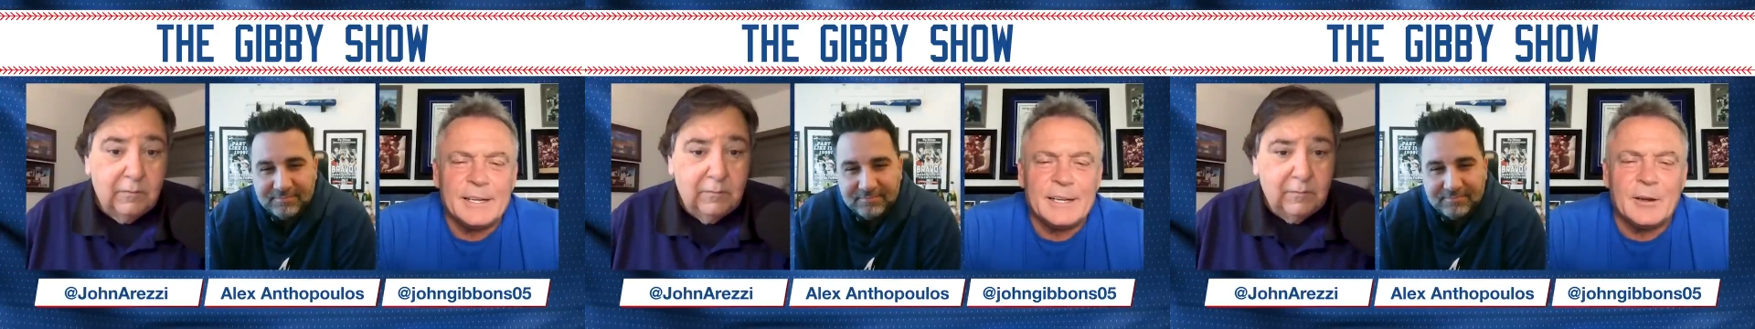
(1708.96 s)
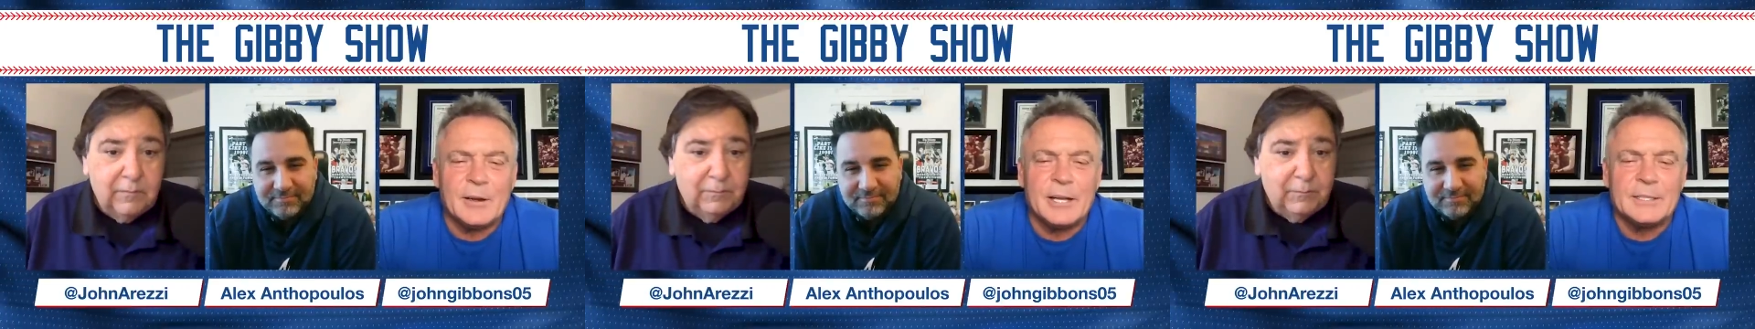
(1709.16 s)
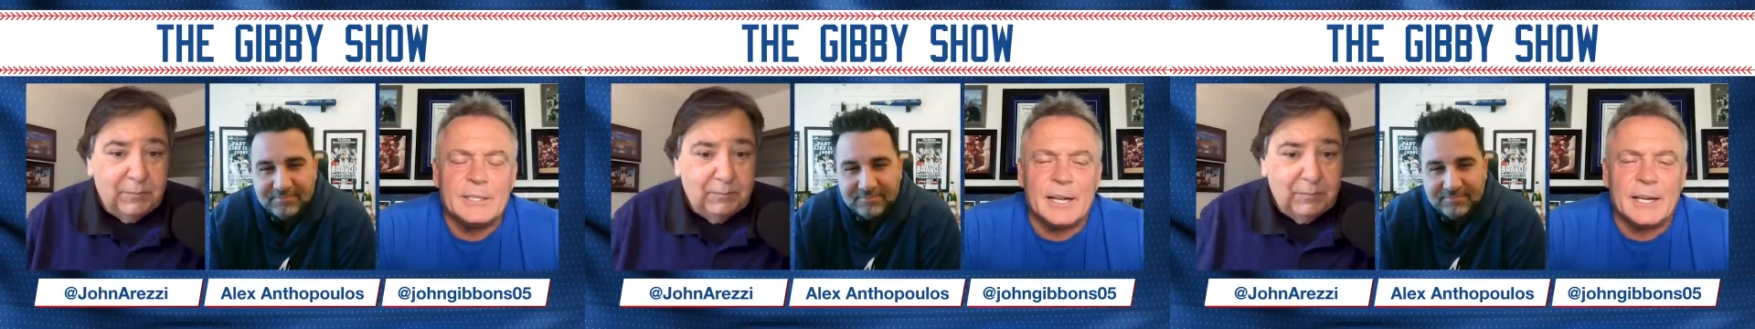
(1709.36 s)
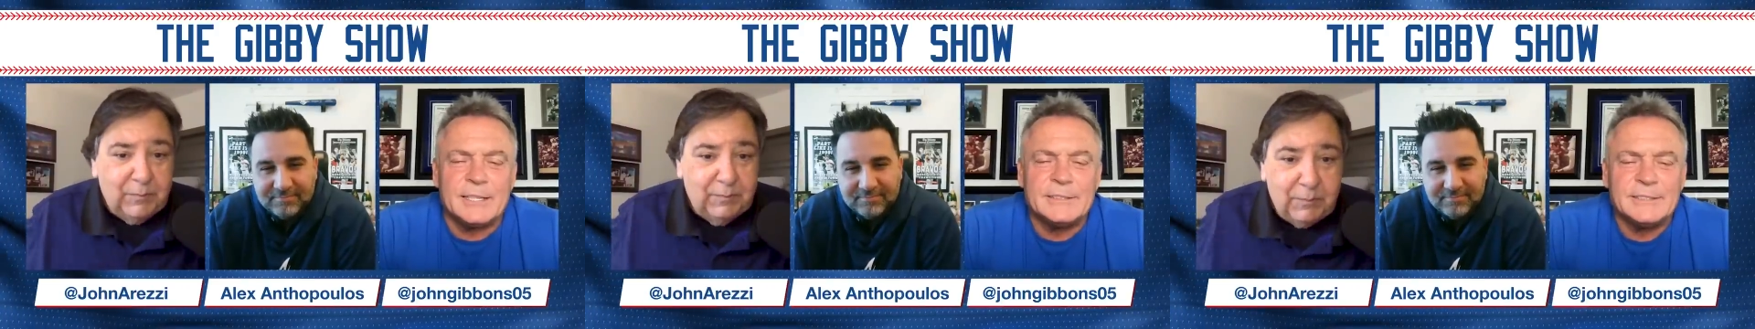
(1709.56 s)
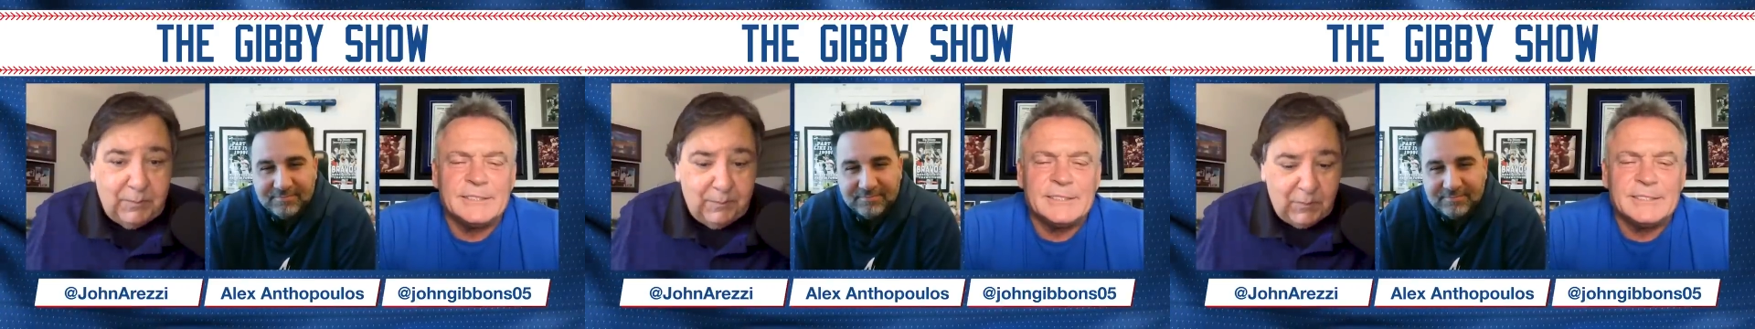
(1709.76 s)
Speaker 1: go ahead, Johnny.
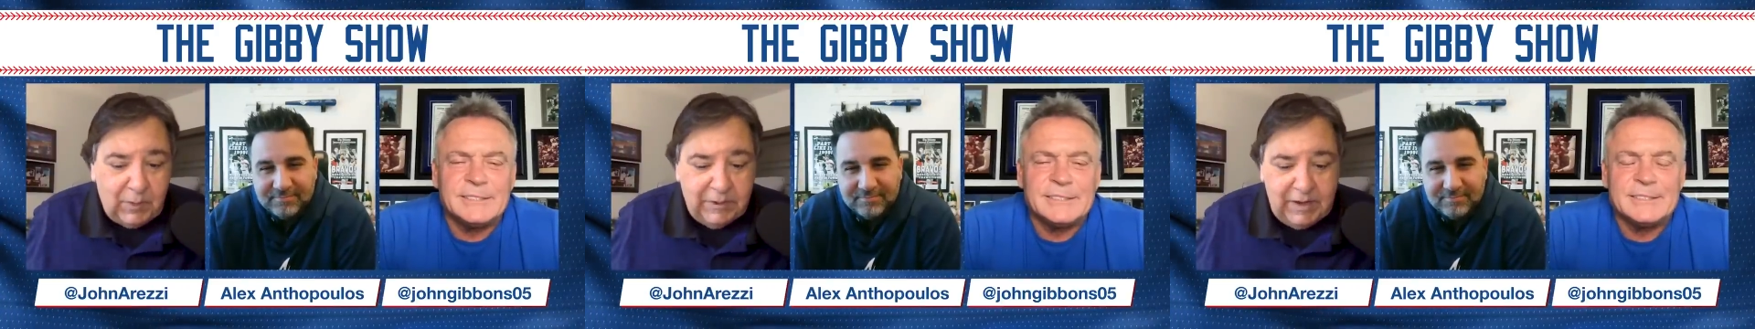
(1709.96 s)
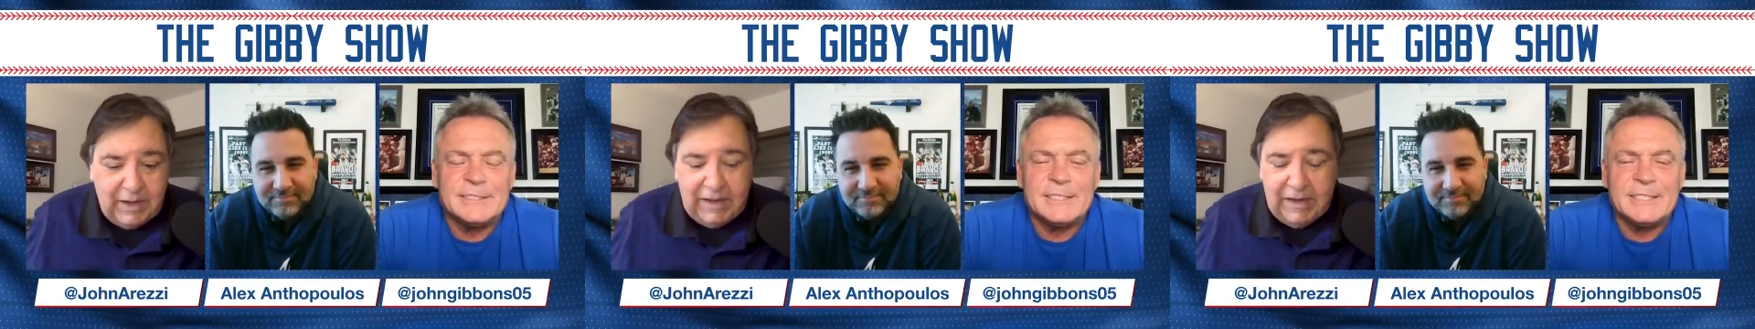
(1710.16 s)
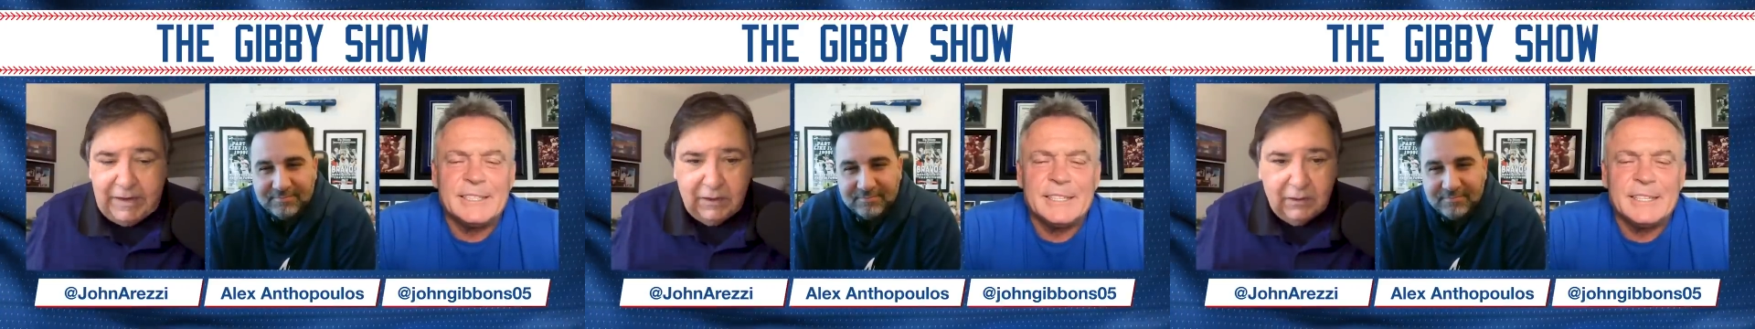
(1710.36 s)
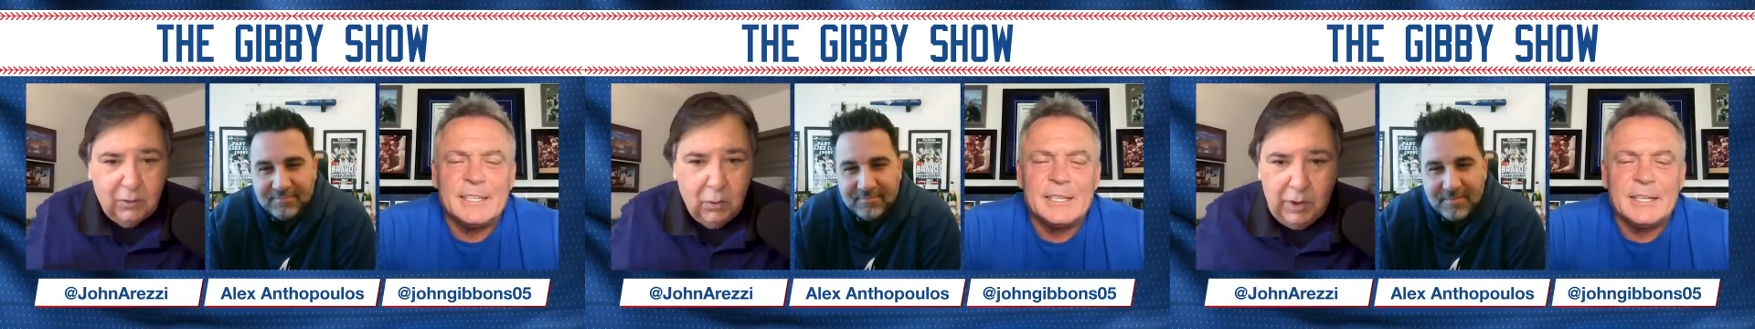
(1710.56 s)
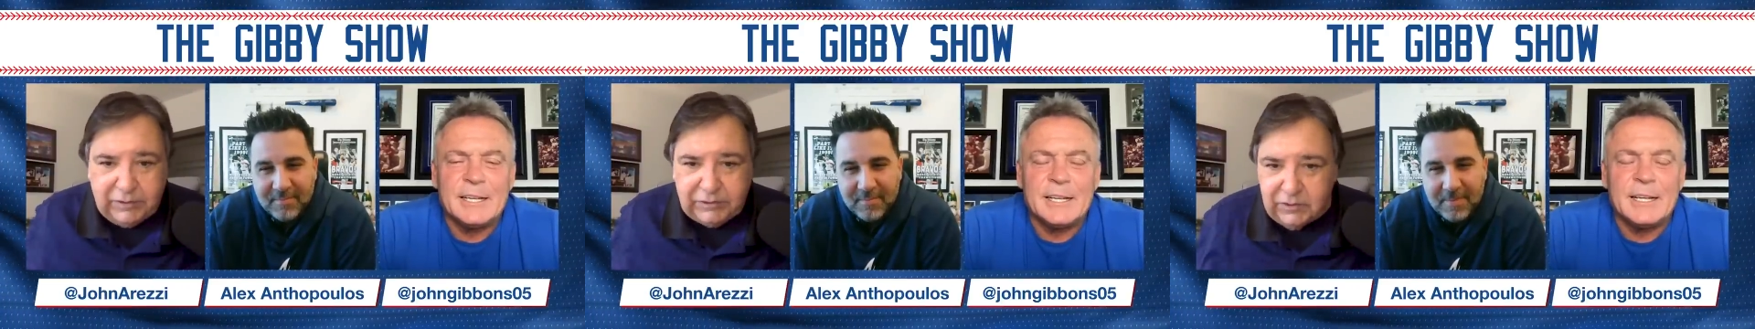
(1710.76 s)
Speaker 2: Yeah, I had a
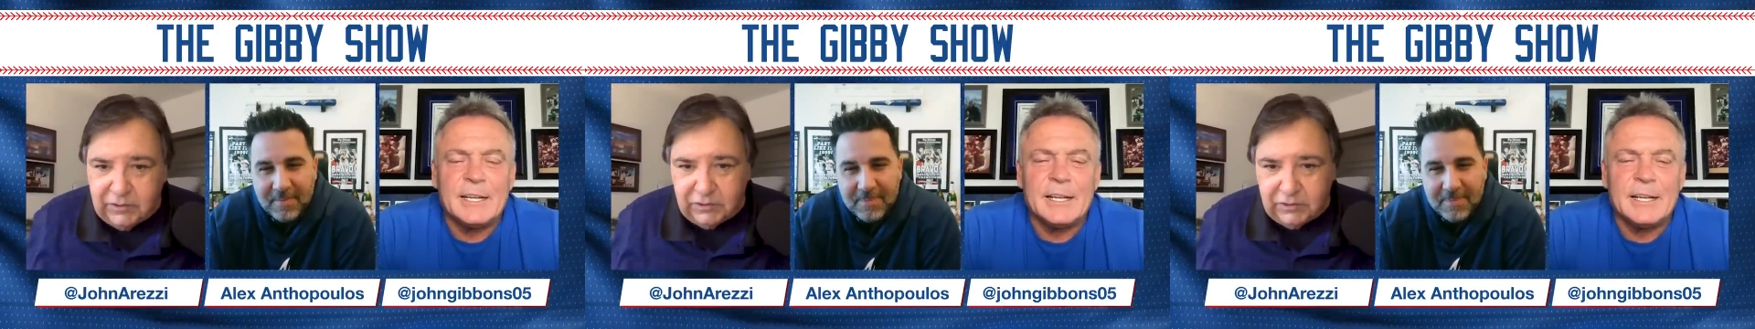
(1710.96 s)
question